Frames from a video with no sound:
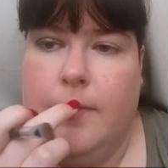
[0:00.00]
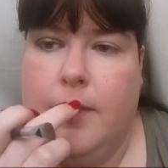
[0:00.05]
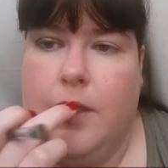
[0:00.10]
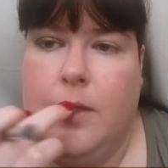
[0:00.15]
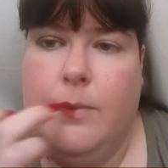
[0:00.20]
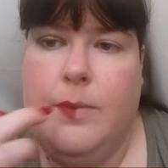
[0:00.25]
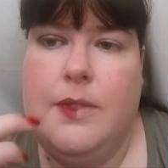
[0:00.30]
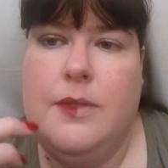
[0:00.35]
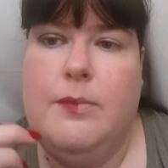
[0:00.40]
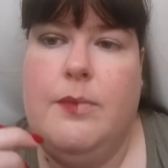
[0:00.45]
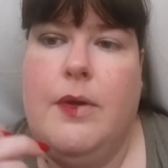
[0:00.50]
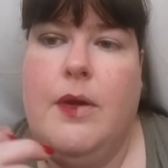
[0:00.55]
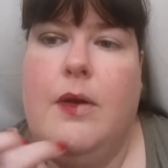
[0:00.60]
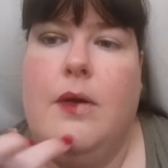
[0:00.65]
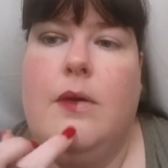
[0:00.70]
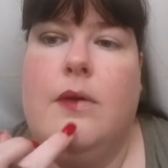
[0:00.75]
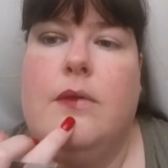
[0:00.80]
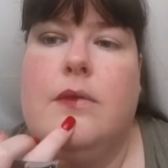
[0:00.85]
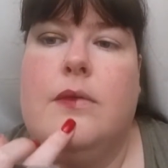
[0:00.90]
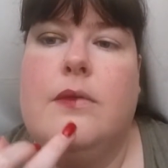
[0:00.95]
Cupid's
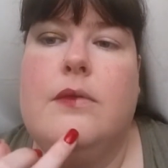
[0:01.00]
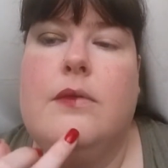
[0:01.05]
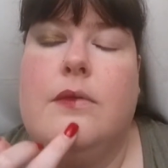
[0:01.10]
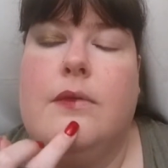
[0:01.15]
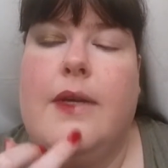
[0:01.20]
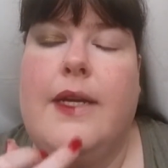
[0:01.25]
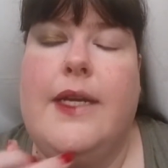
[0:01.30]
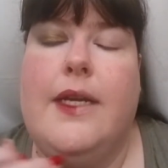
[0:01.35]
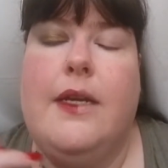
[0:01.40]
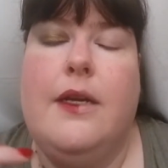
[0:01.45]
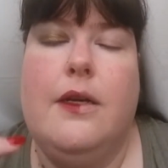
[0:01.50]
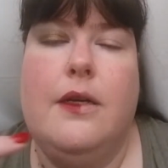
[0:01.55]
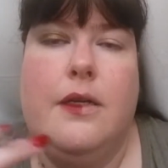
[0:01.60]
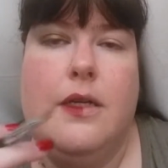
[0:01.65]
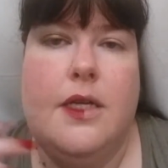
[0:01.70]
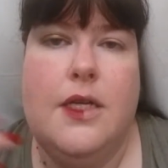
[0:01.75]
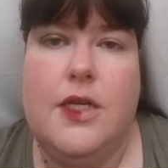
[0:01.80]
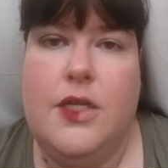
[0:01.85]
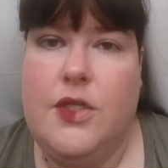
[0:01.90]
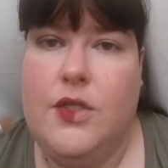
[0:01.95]
bow right here.
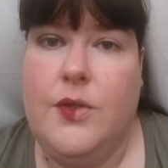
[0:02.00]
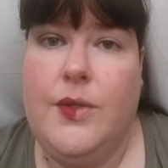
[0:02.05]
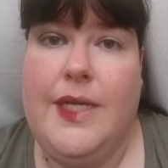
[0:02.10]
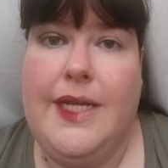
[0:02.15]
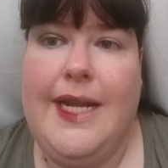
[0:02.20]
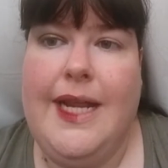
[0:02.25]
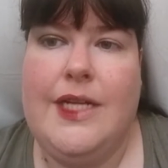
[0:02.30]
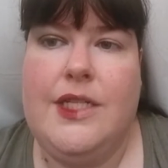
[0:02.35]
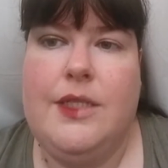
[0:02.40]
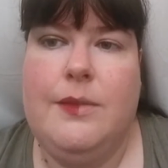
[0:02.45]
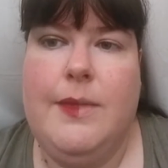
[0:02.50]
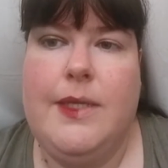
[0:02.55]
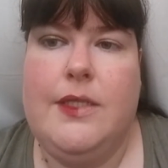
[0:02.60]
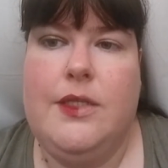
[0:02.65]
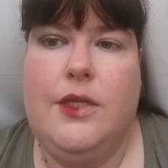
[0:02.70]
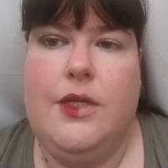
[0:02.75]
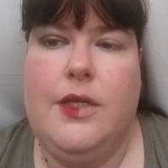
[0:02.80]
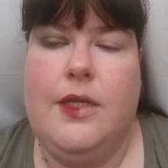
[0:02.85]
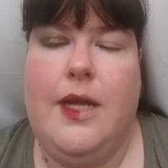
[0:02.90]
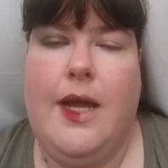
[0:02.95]
So it actually
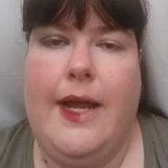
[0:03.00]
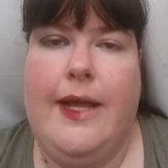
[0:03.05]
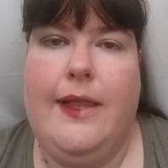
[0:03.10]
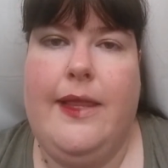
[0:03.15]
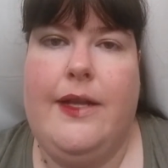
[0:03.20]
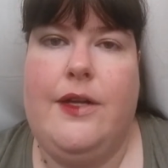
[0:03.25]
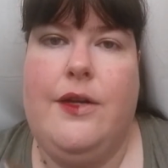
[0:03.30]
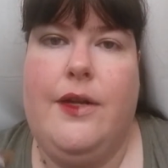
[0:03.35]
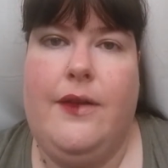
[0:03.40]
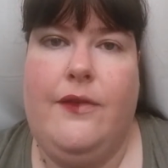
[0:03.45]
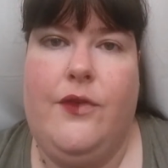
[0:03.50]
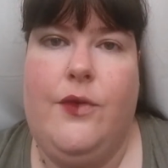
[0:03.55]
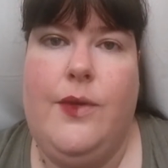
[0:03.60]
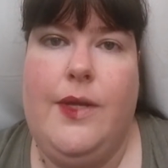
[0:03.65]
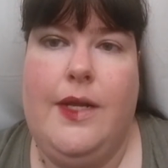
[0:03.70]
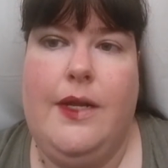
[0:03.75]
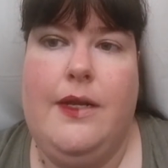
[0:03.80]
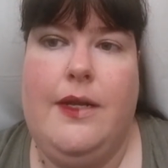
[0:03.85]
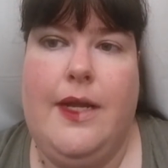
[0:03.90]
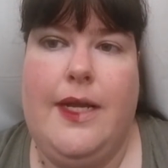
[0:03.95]
makes a good highlighter if you
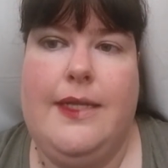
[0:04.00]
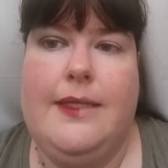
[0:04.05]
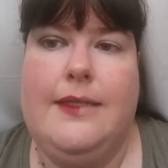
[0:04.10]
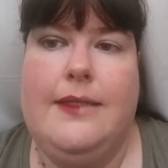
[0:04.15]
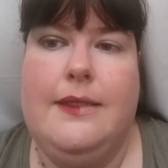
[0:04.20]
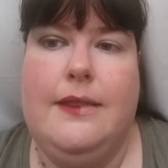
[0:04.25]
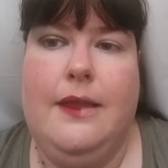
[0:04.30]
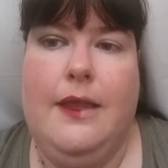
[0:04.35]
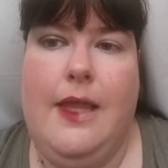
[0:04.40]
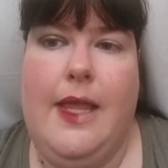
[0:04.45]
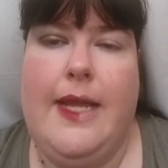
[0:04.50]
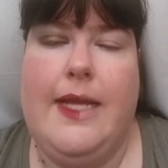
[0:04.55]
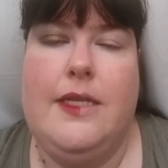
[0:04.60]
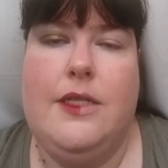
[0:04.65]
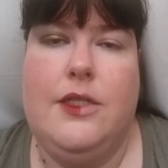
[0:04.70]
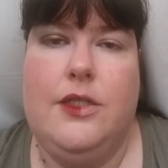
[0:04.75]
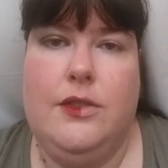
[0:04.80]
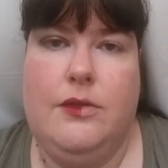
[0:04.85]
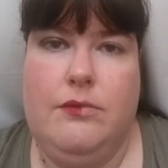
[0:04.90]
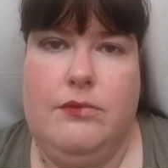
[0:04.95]
get a nice light
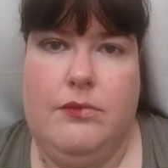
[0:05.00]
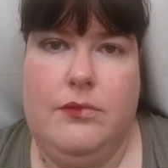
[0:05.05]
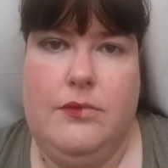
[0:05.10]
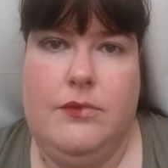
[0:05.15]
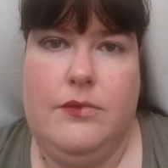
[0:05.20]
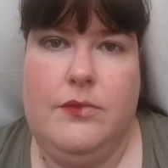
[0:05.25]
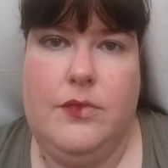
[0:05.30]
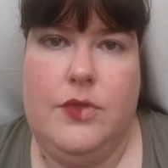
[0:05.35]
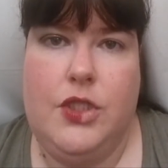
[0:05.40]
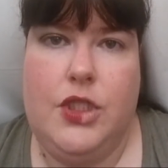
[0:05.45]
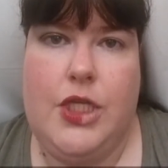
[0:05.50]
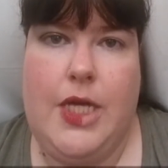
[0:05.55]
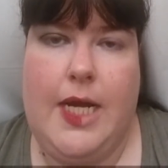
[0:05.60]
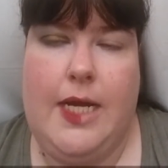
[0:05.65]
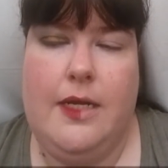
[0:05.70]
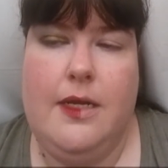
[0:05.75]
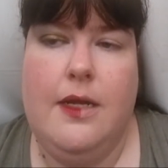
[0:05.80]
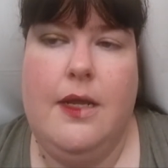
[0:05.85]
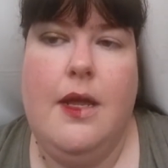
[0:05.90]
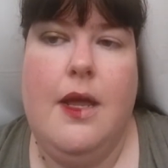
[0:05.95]

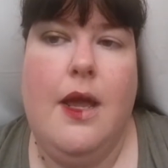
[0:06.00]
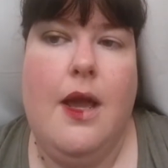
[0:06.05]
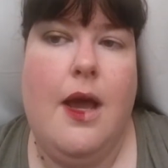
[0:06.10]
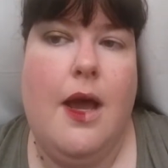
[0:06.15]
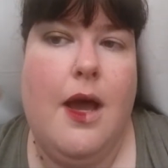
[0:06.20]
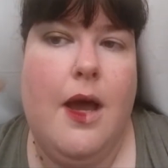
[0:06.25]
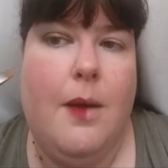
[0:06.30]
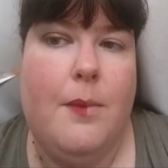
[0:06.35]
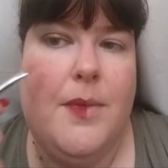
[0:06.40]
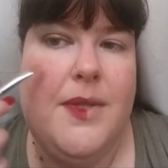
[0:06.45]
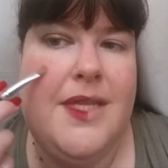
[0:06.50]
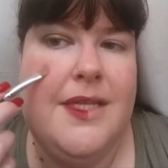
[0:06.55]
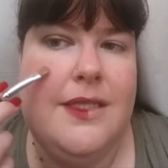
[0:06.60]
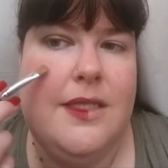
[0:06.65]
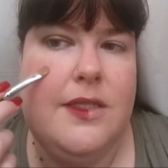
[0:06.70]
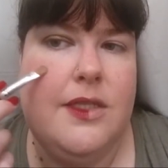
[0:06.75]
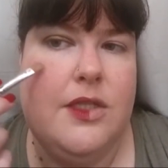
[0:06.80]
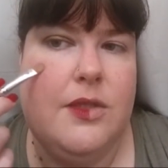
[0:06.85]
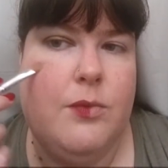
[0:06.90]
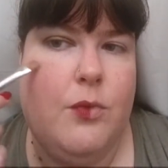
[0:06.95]
shade. But this
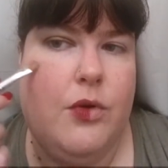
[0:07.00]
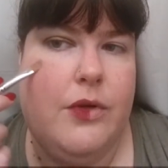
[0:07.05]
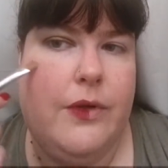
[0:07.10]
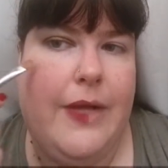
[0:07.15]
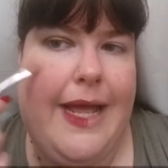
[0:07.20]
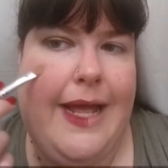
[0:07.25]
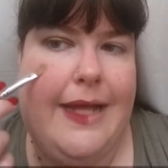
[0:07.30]
is just more